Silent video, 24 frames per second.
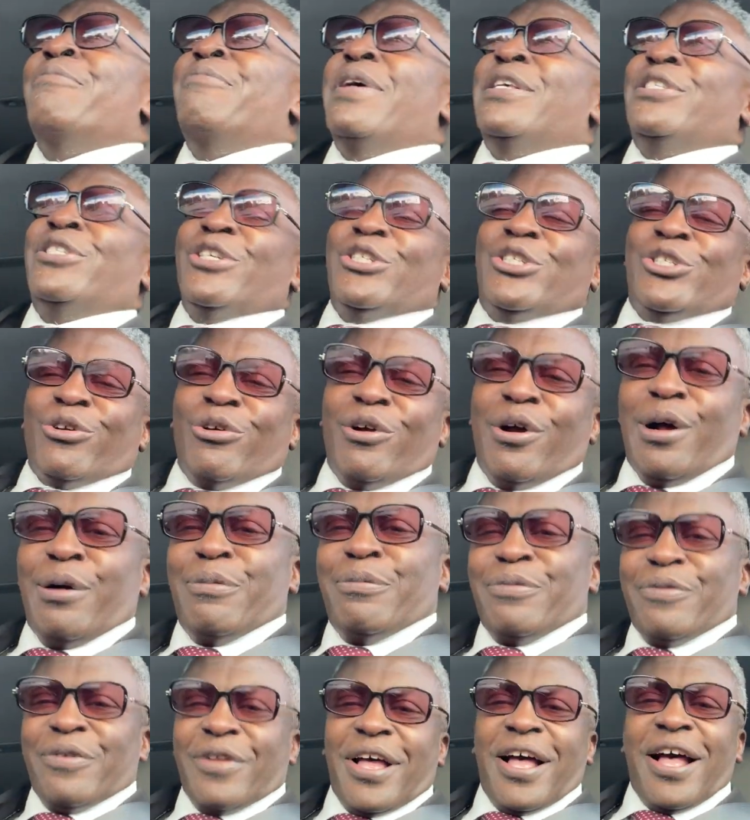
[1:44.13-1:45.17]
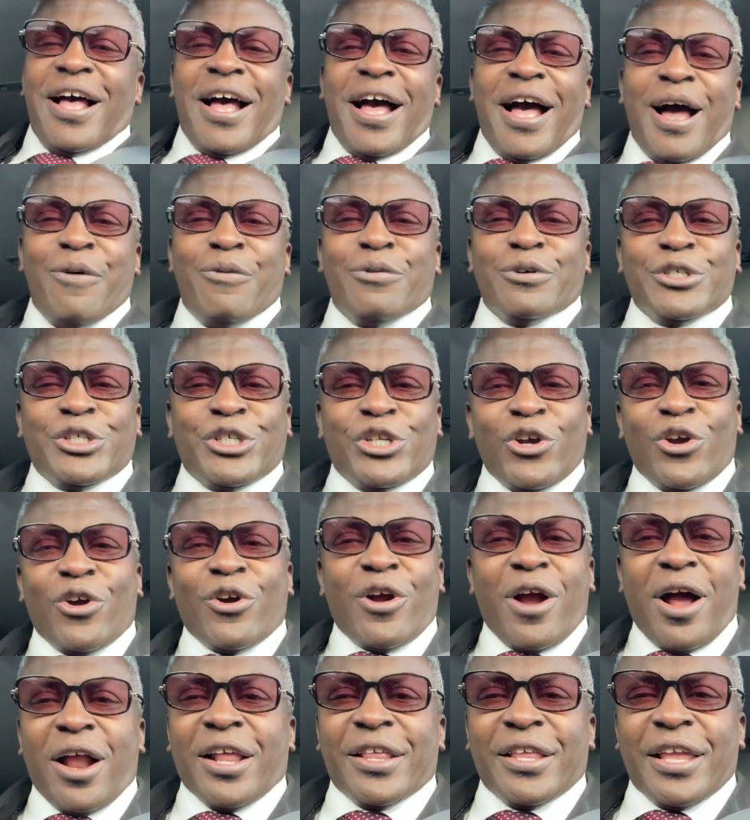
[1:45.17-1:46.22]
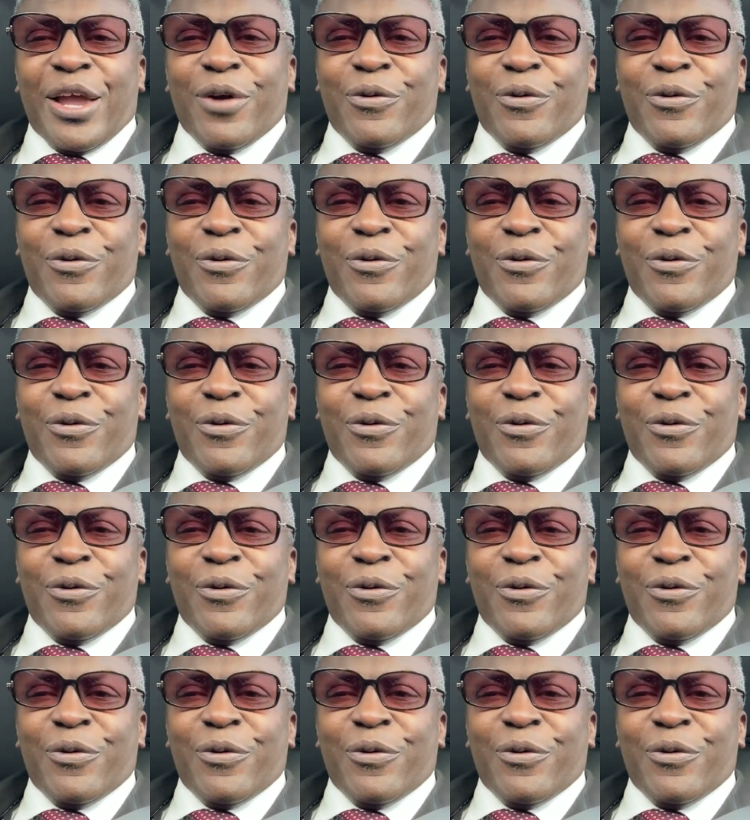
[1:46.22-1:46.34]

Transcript: Mr. Trump, how was your holiday